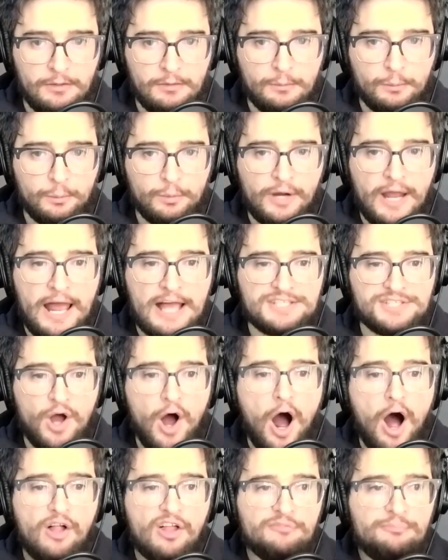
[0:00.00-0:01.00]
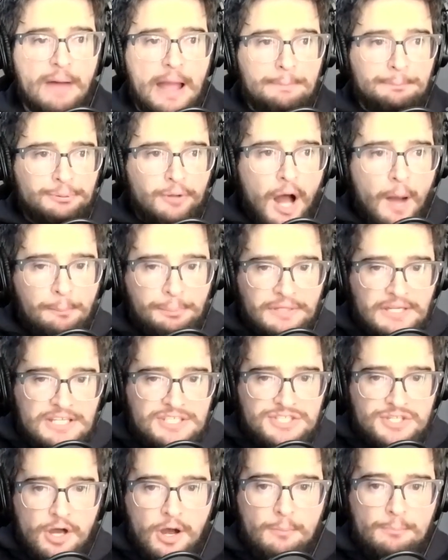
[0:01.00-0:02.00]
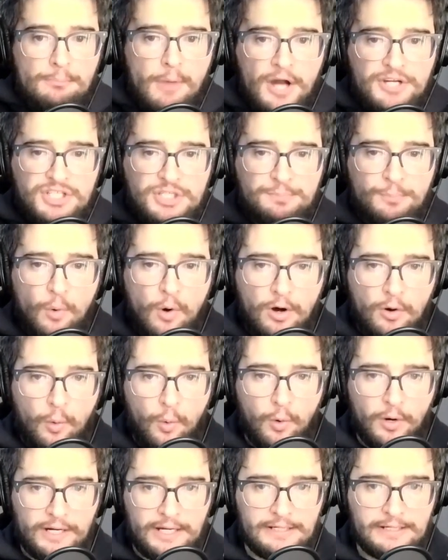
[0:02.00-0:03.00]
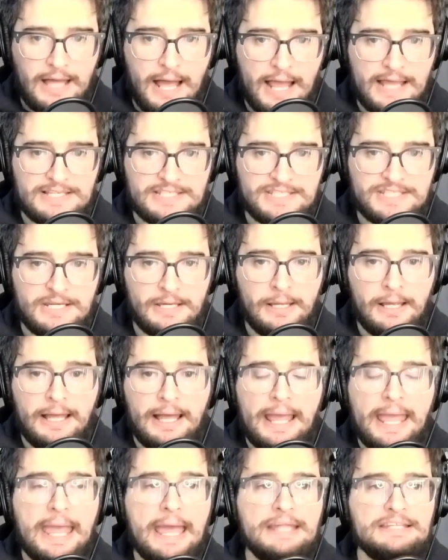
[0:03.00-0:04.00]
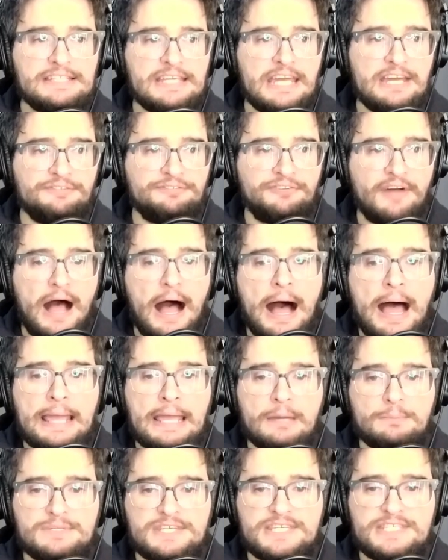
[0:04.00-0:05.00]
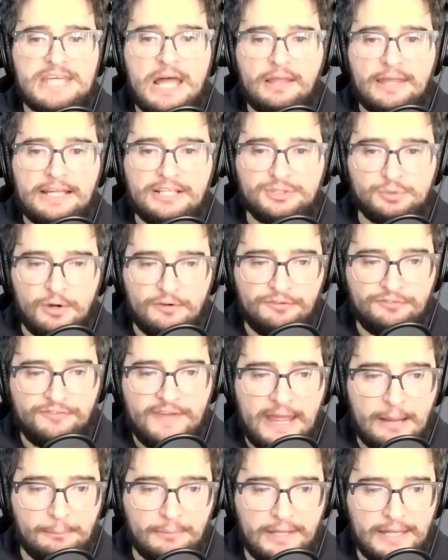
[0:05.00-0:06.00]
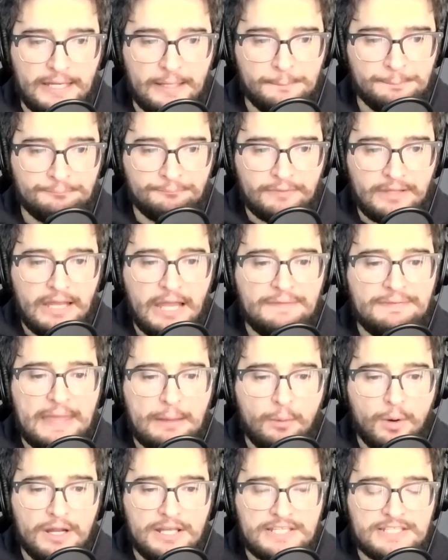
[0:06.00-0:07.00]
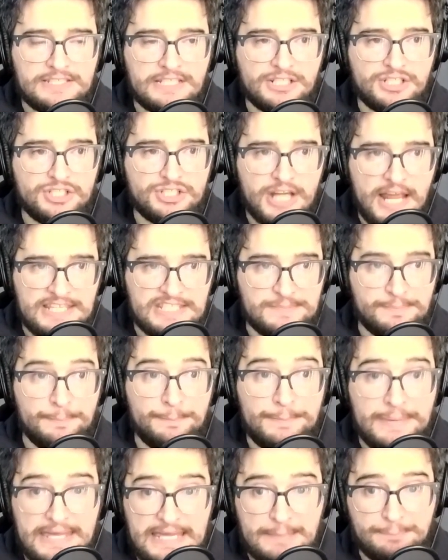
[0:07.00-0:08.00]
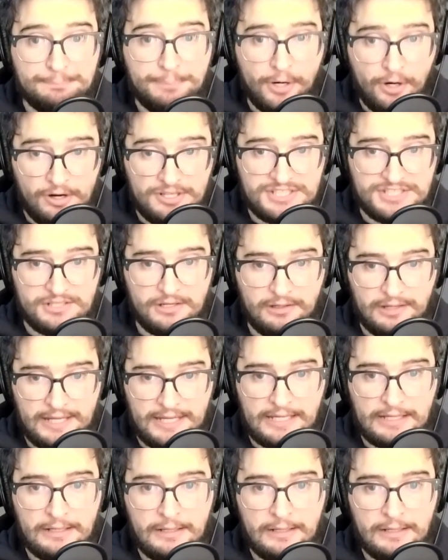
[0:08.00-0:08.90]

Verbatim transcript: Whereas all of my properties are much more organized. And if I am selling to a family and they want to suggest me personally,